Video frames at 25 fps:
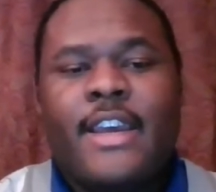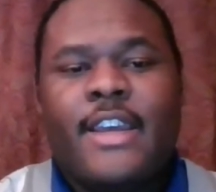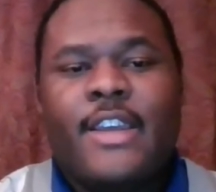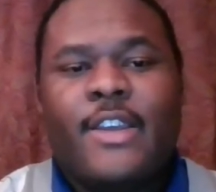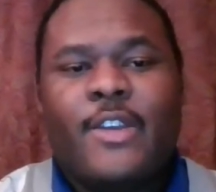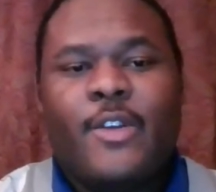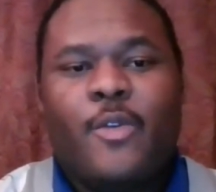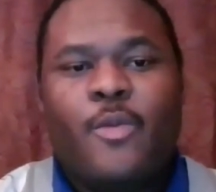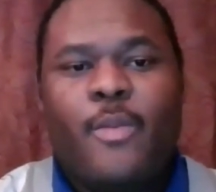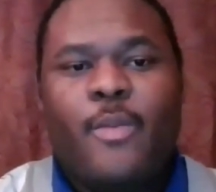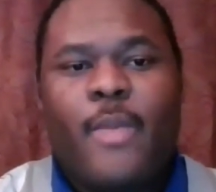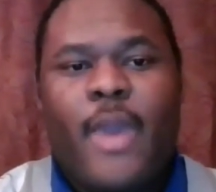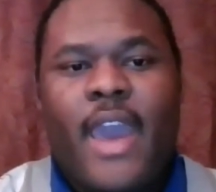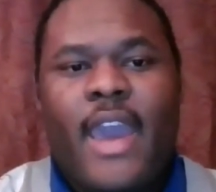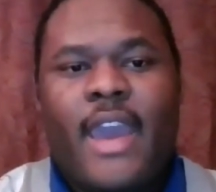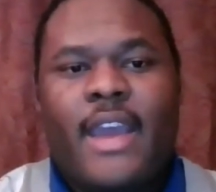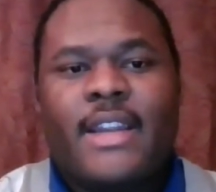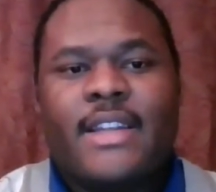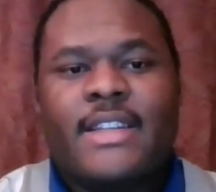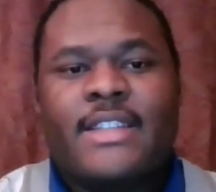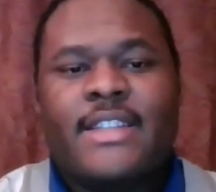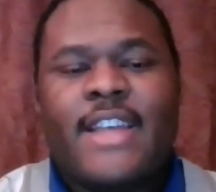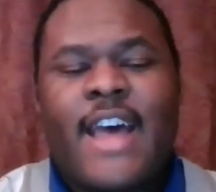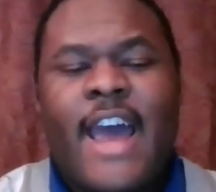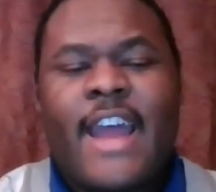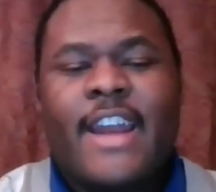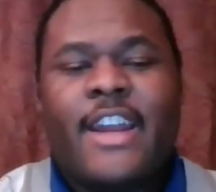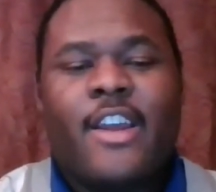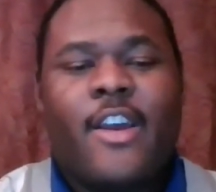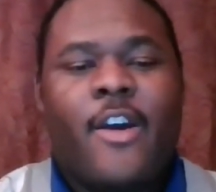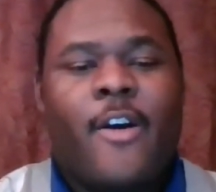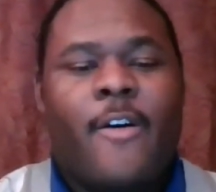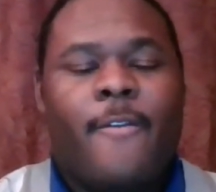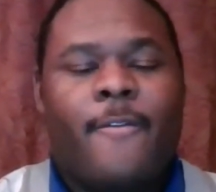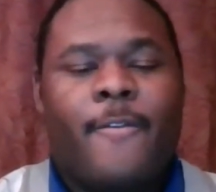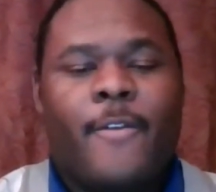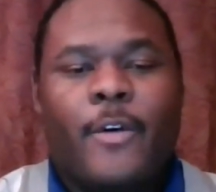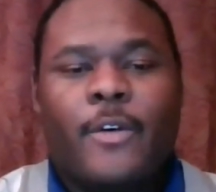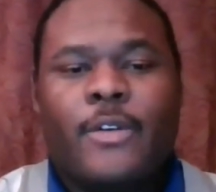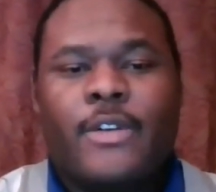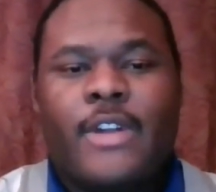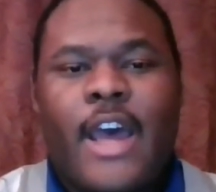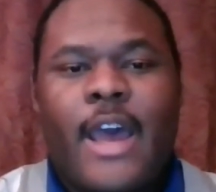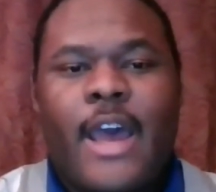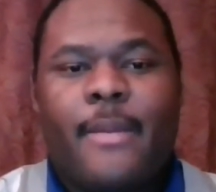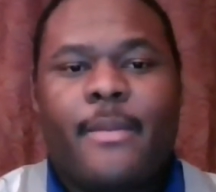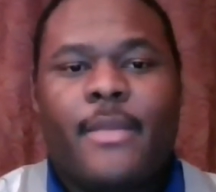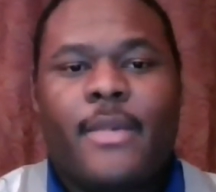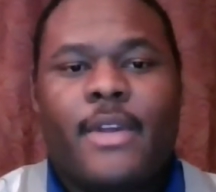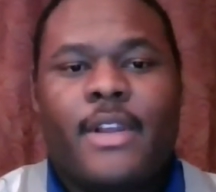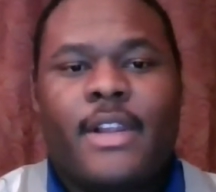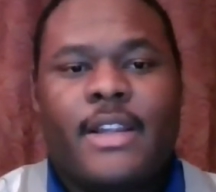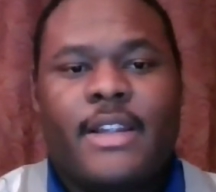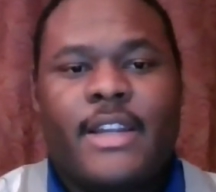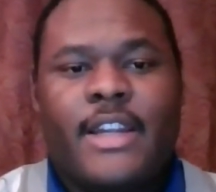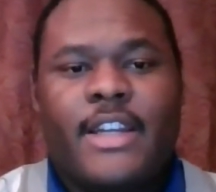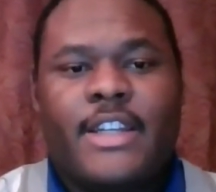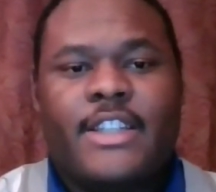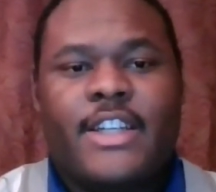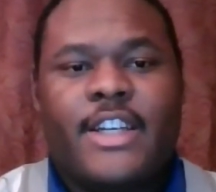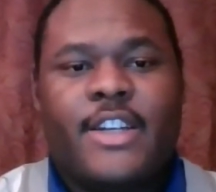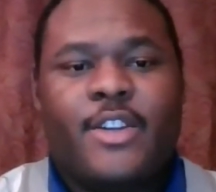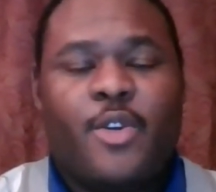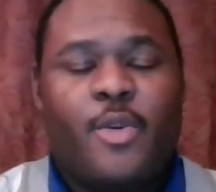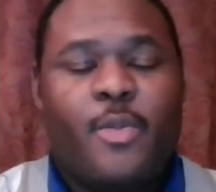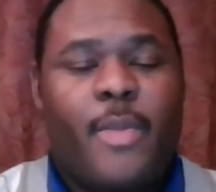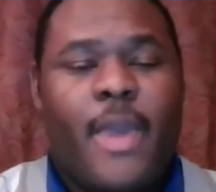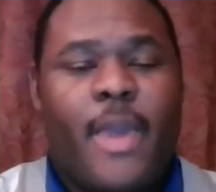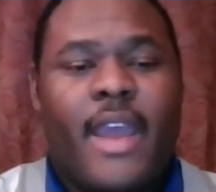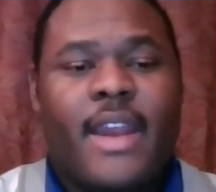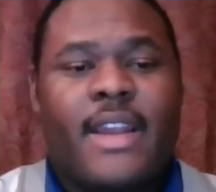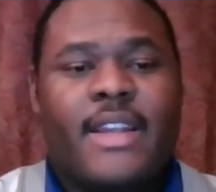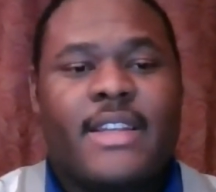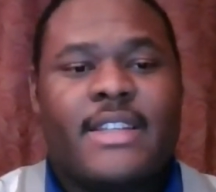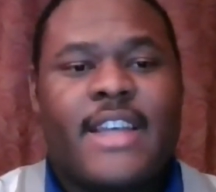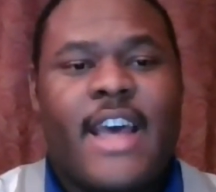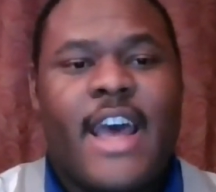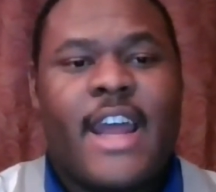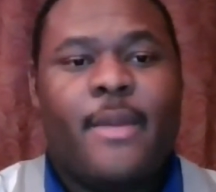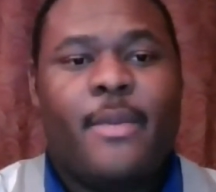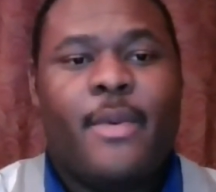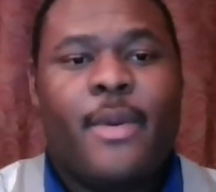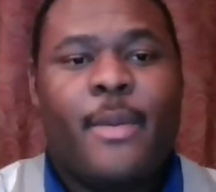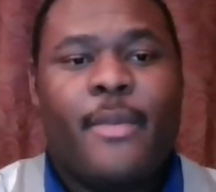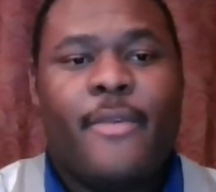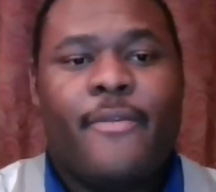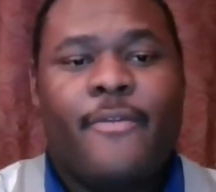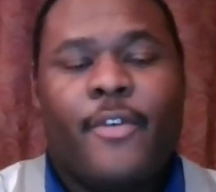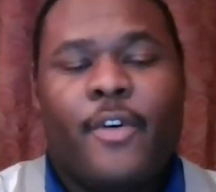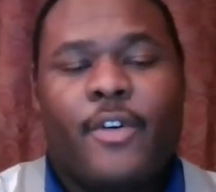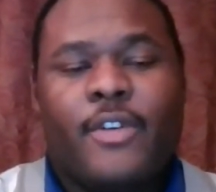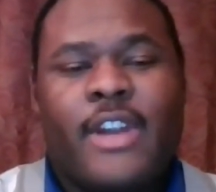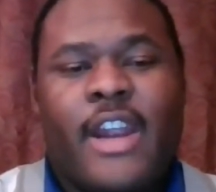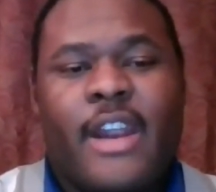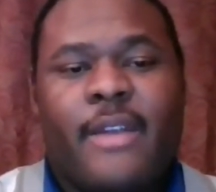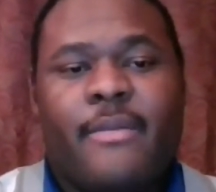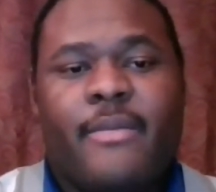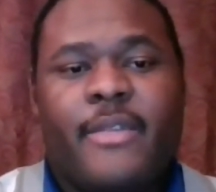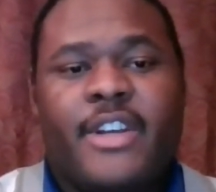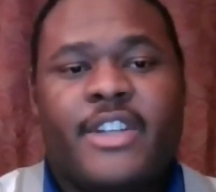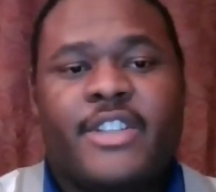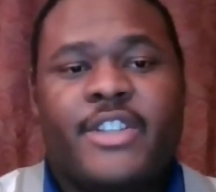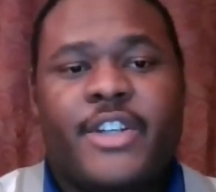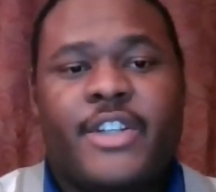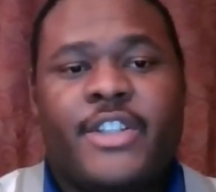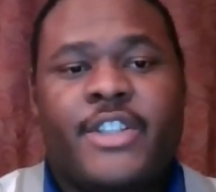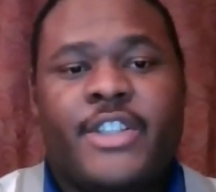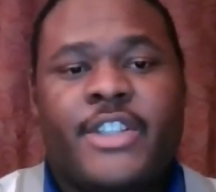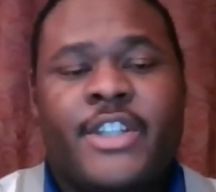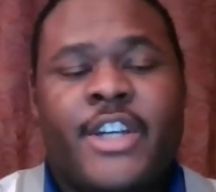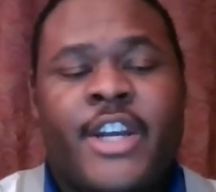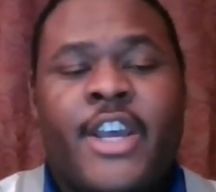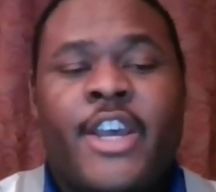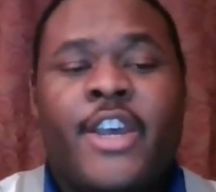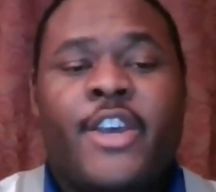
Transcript: You may decide to go full-time clinician. You may decide to become a full-time researcher.